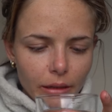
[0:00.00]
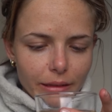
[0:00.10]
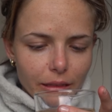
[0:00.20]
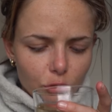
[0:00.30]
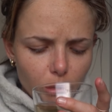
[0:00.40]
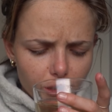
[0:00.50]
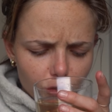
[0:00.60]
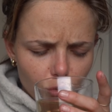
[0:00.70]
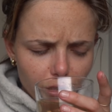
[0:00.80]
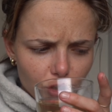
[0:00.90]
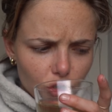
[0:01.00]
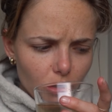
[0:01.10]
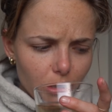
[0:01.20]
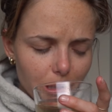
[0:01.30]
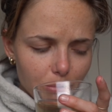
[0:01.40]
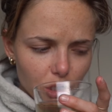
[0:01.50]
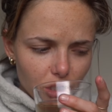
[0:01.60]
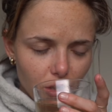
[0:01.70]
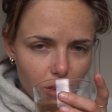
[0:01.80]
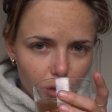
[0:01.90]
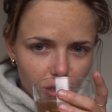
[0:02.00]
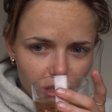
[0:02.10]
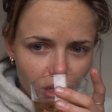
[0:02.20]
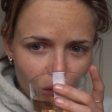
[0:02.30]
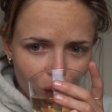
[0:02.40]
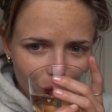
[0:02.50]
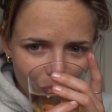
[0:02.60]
because it's quite strong and I'm just thirsty.